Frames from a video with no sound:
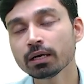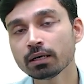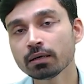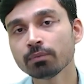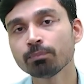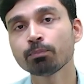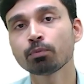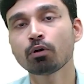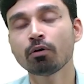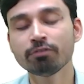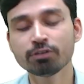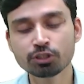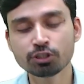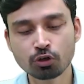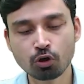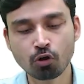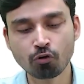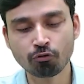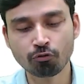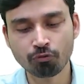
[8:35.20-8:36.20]
a
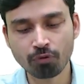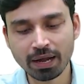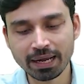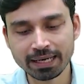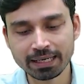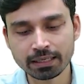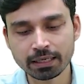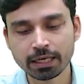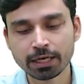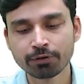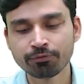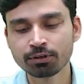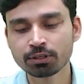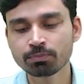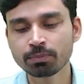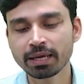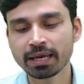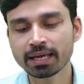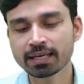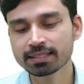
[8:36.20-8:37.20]
provision of fine
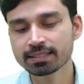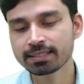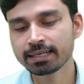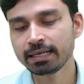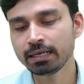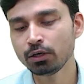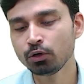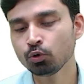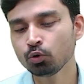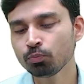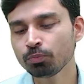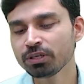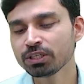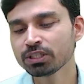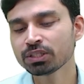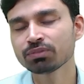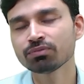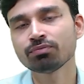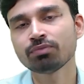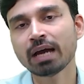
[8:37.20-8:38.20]
which may extend to
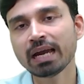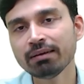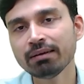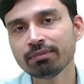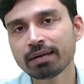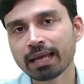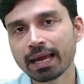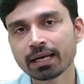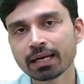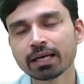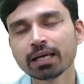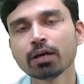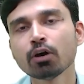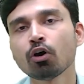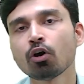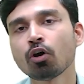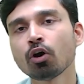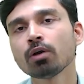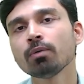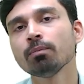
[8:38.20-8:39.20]
rupees 5 lakh
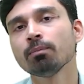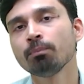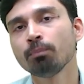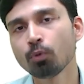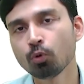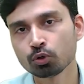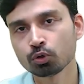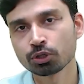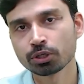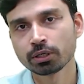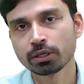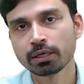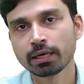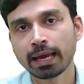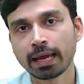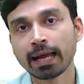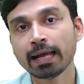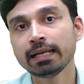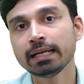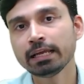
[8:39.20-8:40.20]
or both.
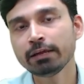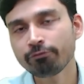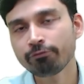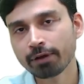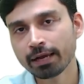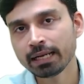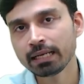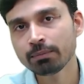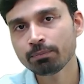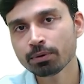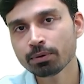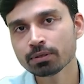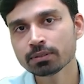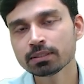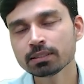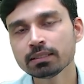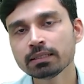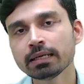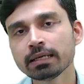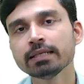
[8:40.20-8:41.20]
And if any
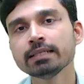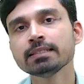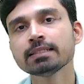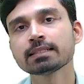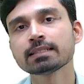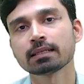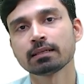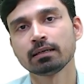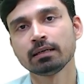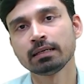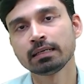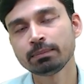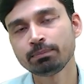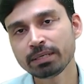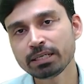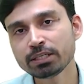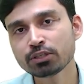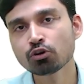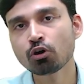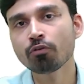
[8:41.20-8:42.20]
person is
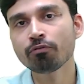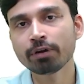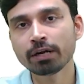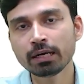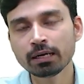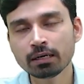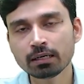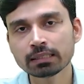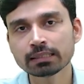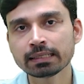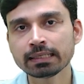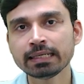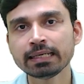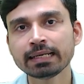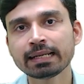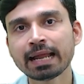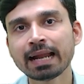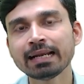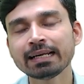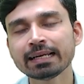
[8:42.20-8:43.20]
repeat offender, then
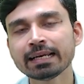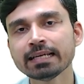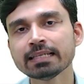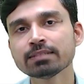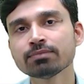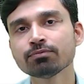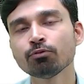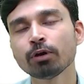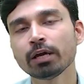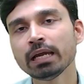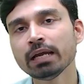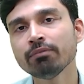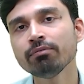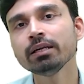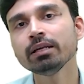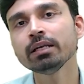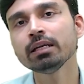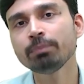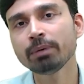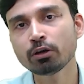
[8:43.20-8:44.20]
in that case, for
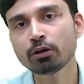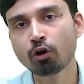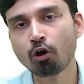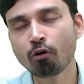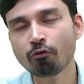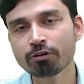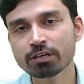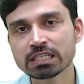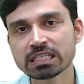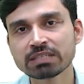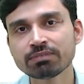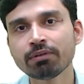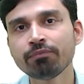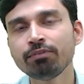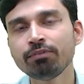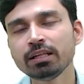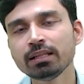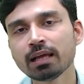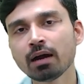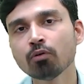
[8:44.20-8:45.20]
every repeat offense,
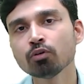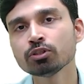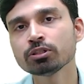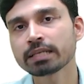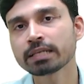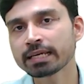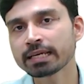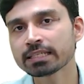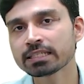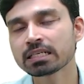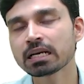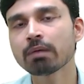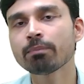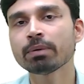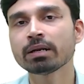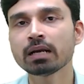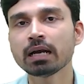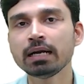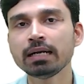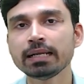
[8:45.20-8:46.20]
50,000 extra
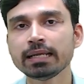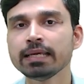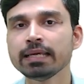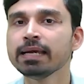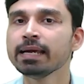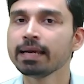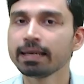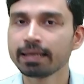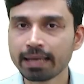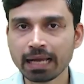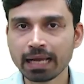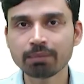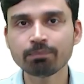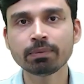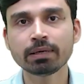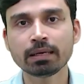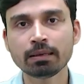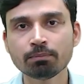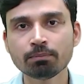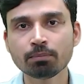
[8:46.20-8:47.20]
penalty can
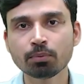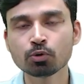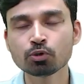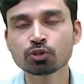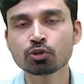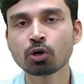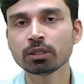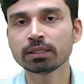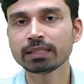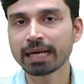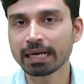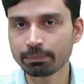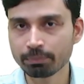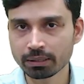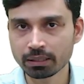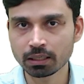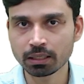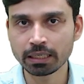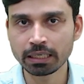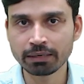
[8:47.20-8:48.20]
be imposed on that
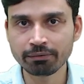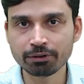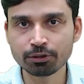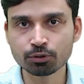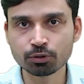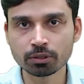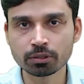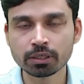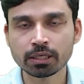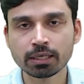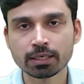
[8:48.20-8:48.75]
particular individual.